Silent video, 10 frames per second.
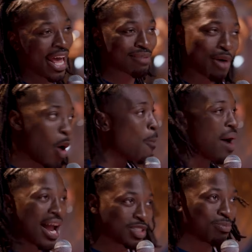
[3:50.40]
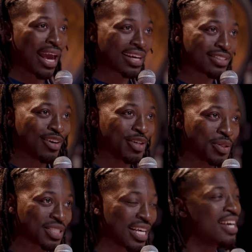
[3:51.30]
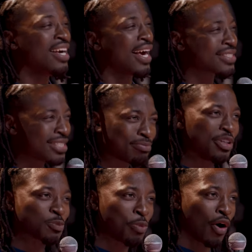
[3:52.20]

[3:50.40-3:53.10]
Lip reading: black. My whole body's black. Y'all notice that? Except this